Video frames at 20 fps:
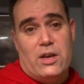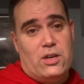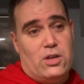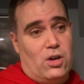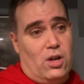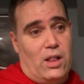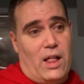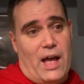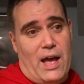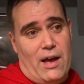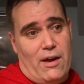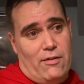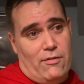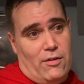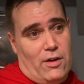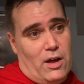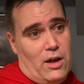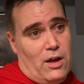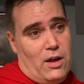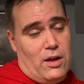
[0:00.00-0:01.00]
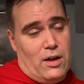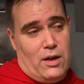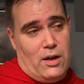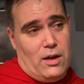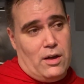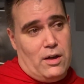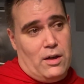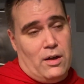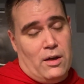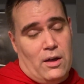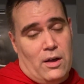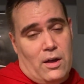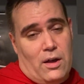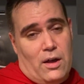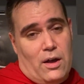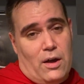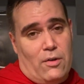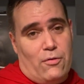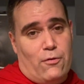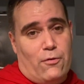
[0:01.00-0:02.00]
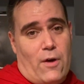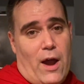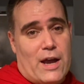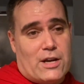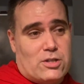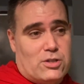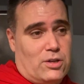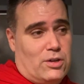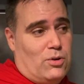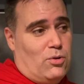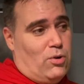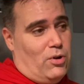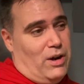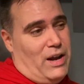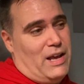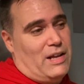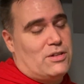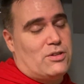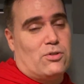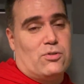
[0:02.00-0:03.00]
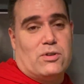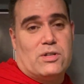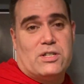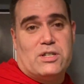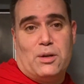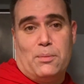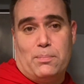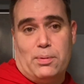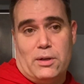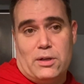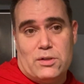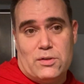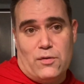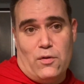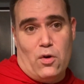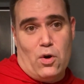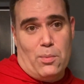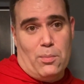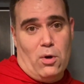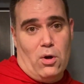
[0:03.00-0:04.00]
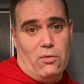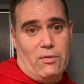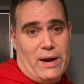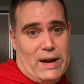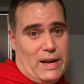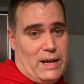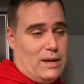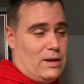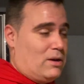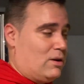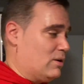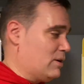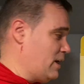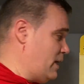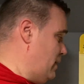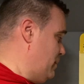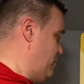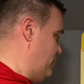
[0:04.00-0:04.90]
You'll have a fraction or an answer in simplest form already, okay?